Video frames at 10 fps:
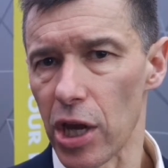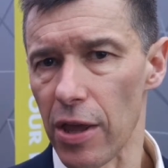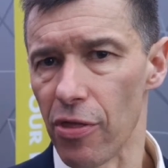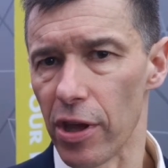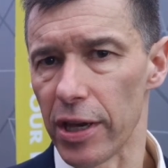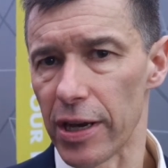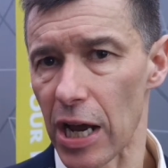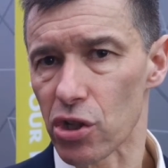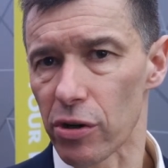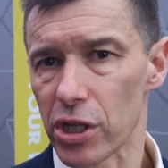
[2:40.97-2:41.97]
in the
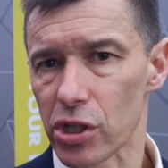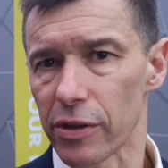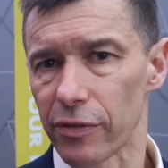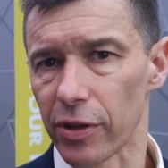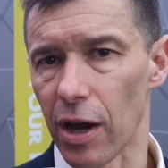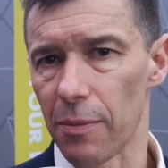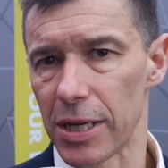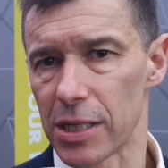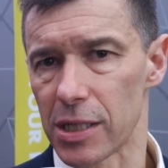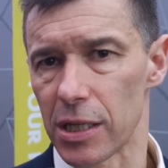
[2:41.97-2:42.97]
natural history of
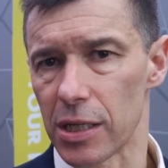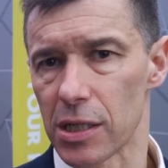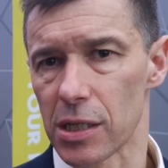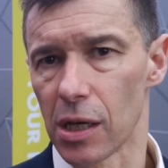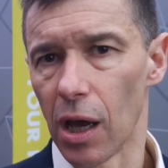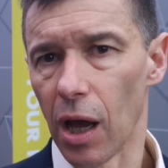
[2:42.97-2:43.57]
diabetes